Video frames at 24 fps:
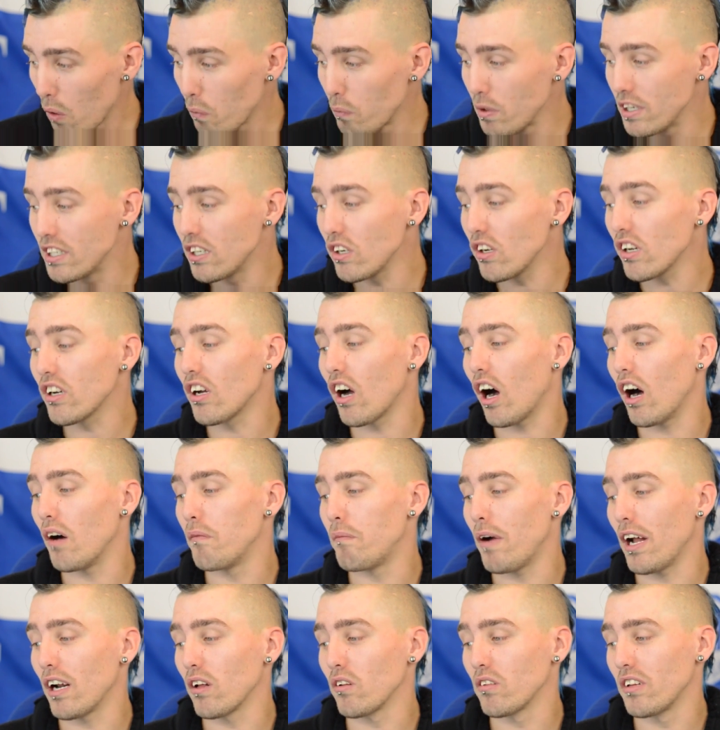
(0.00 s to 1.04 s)
We should have got
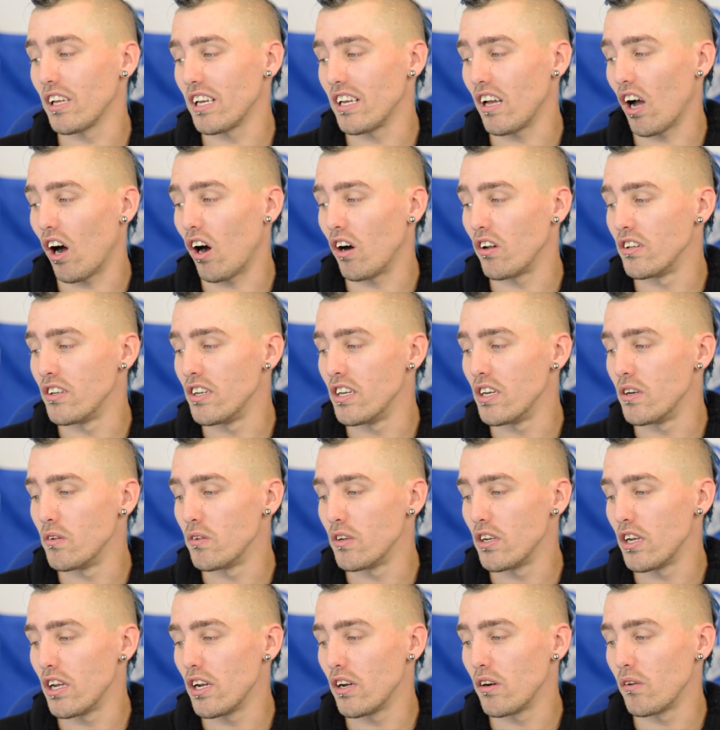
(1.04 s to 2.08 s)
a penalty on
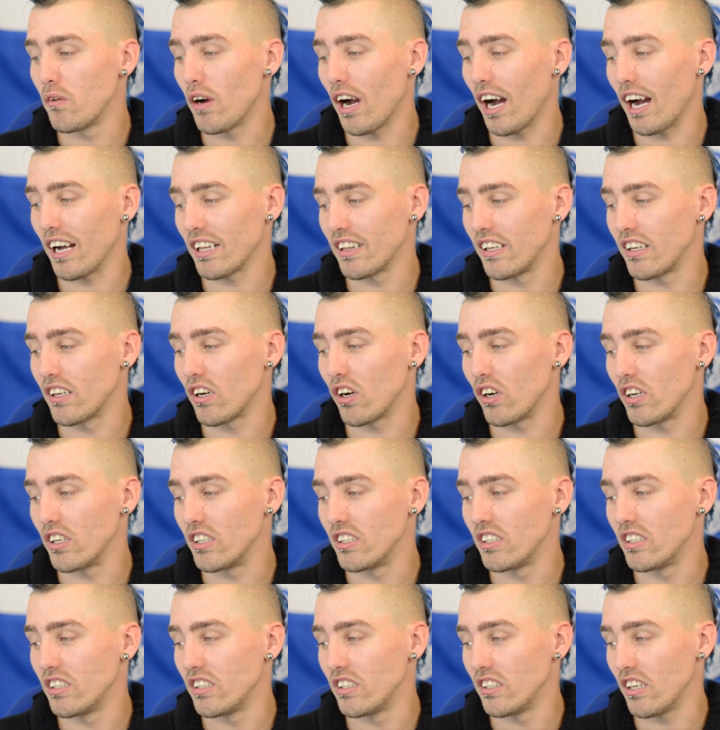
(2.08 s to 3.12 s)
Newhue after he got
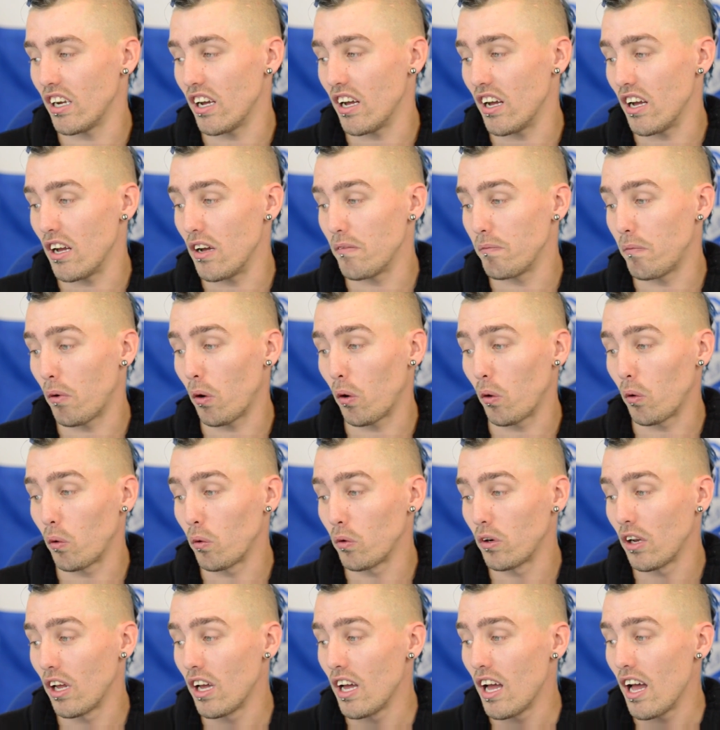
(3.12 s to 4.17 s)
his shirt
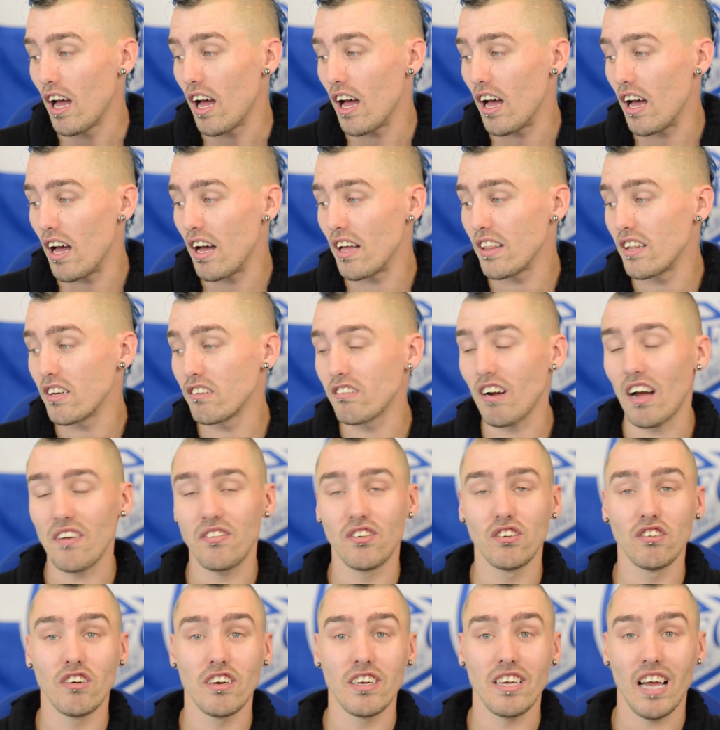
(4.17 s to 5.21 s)
pulled. The
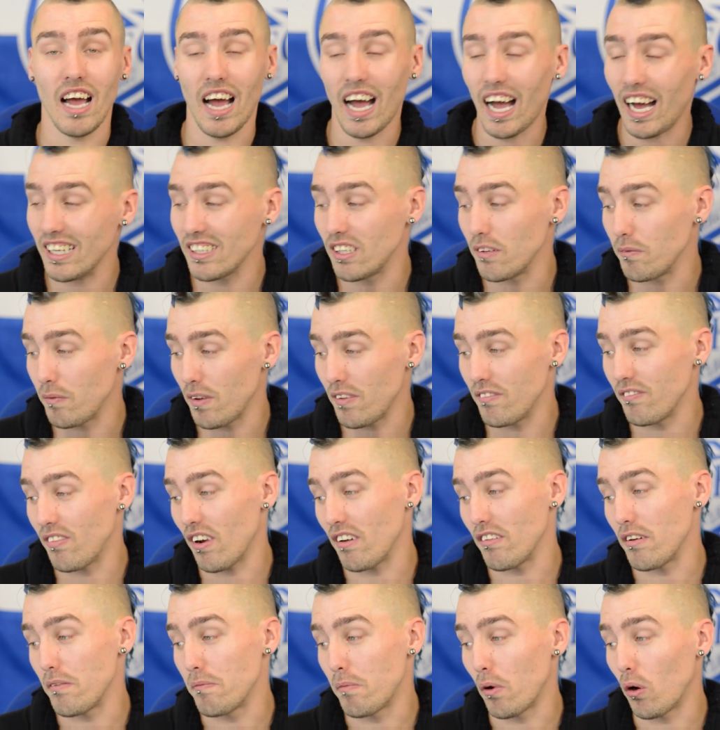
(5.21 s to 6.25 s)
referee has been
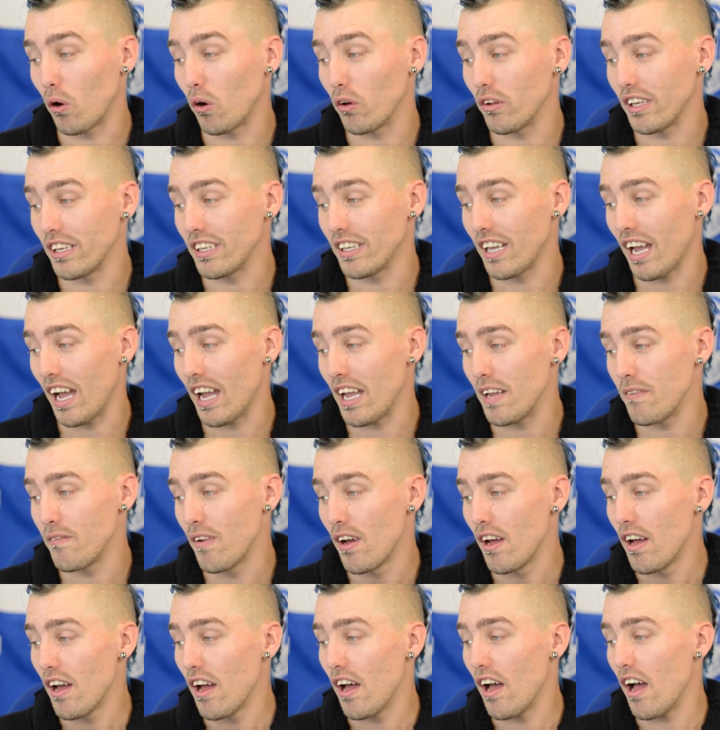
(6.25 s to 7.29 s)
very poor this
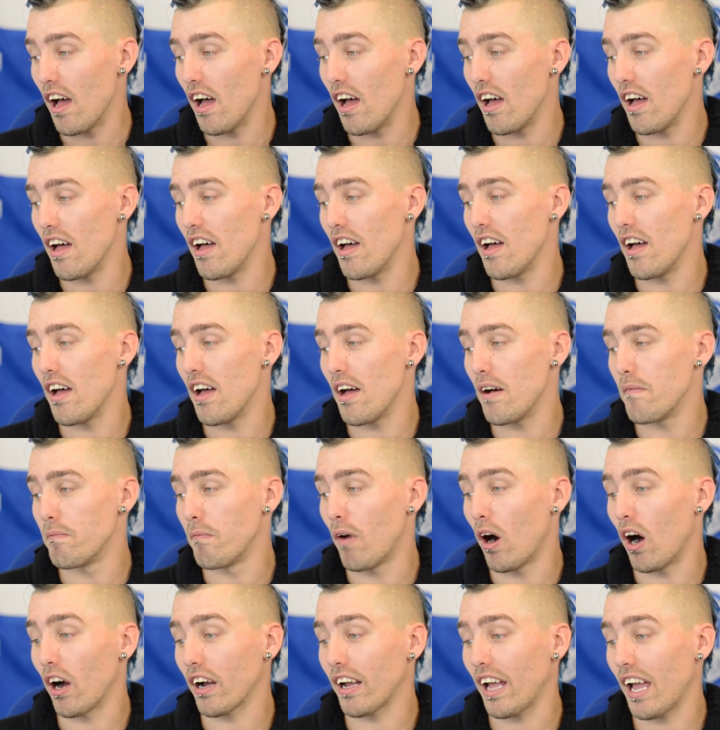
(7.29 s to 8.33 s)
game.
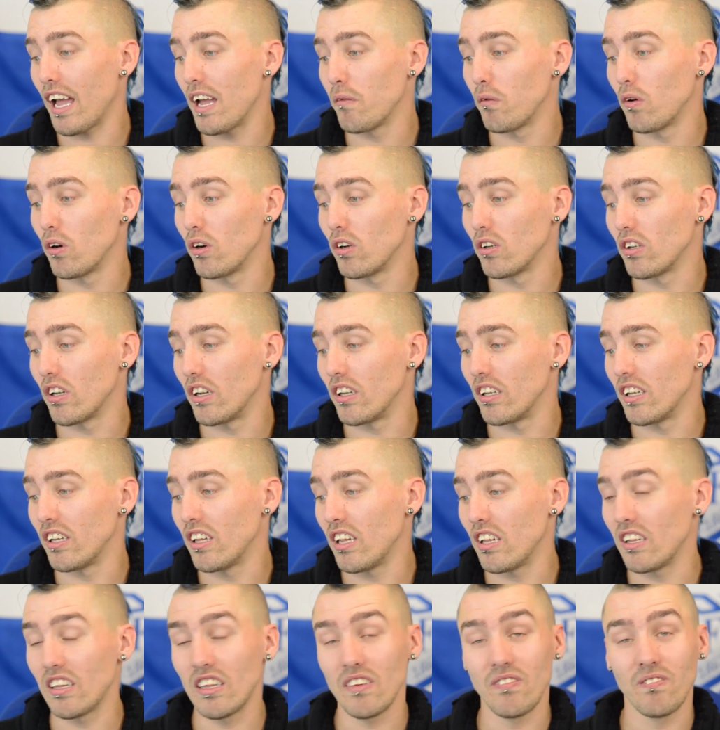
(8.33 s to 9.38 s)
Mark Haywood,
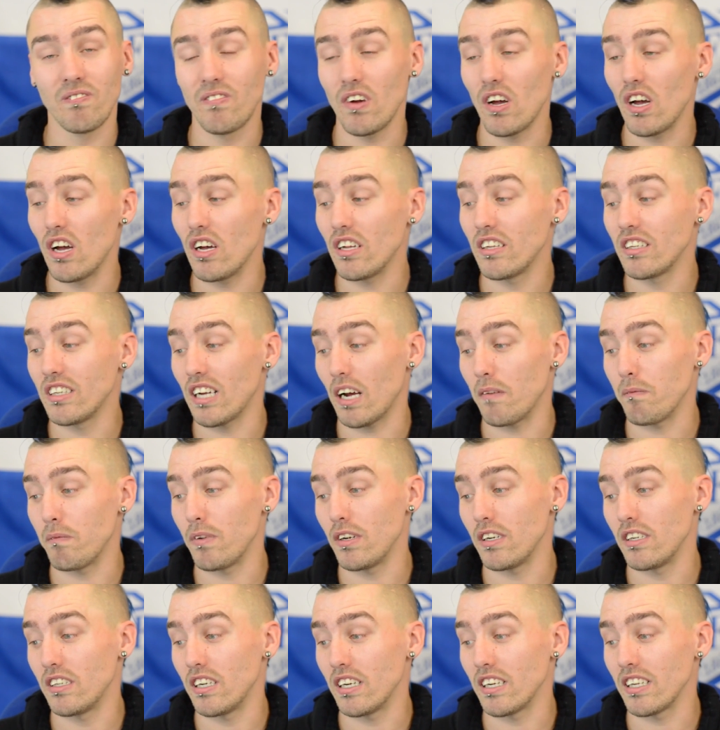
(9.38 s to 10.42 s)
this is his first
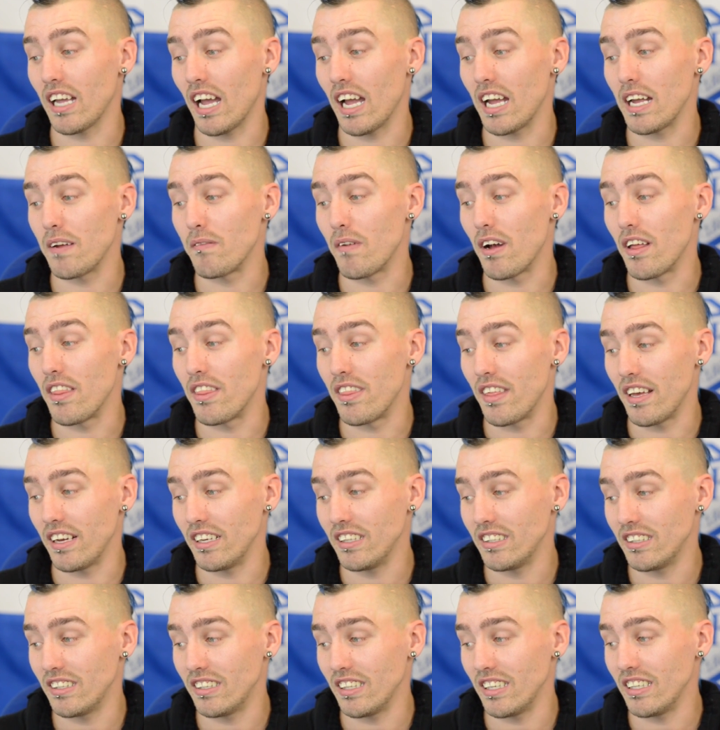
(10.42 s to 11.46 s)
Championship game
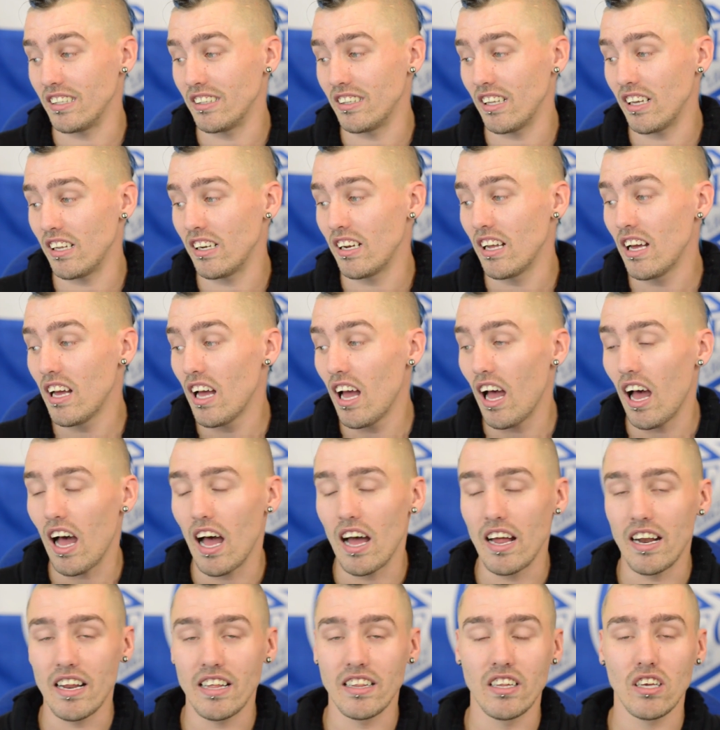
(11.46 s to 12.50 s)
this season,
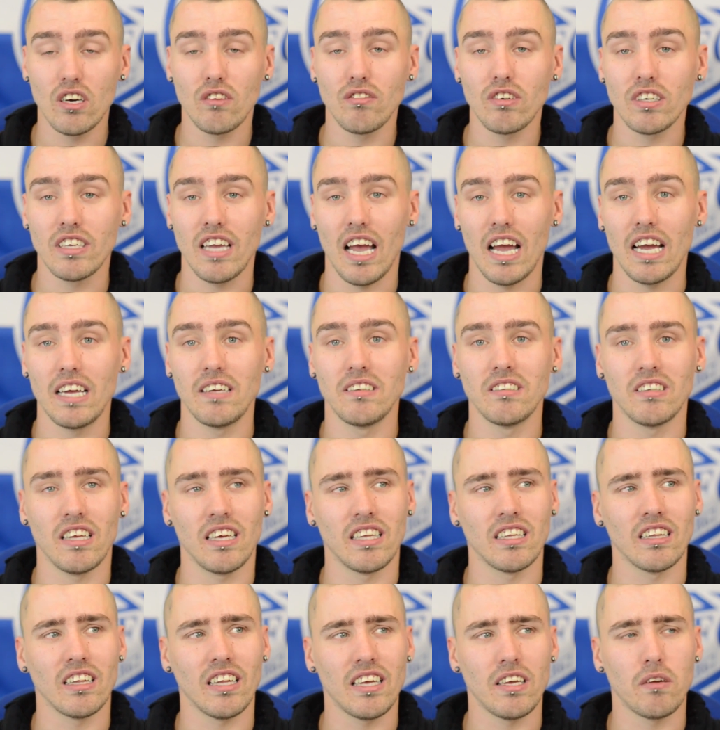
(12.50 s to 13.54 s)
and in the other games
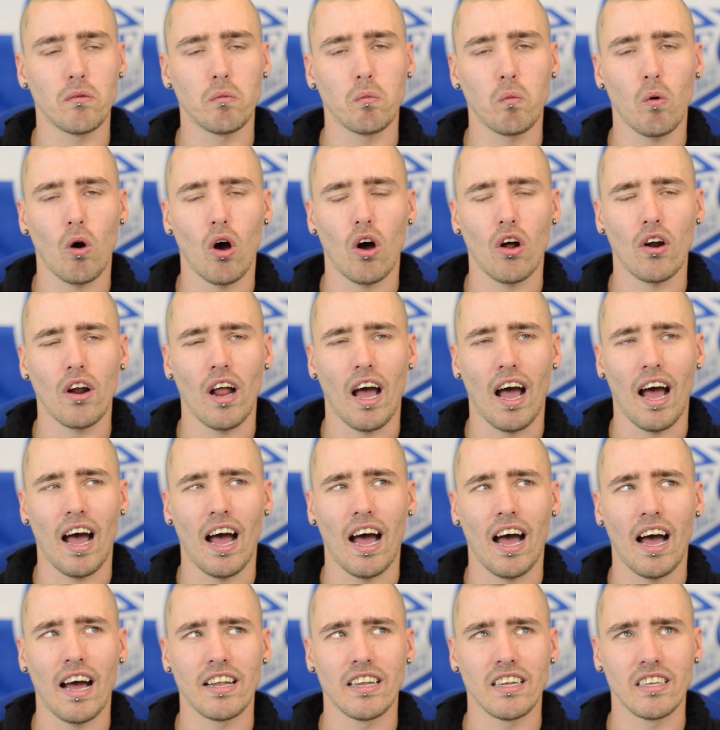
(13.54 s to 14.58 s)
in League 1
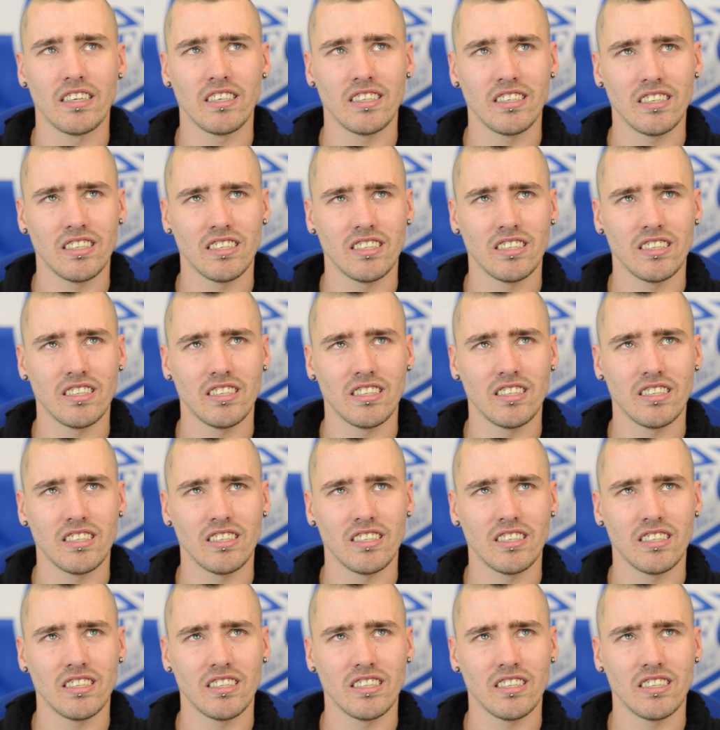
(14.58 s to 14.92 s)
and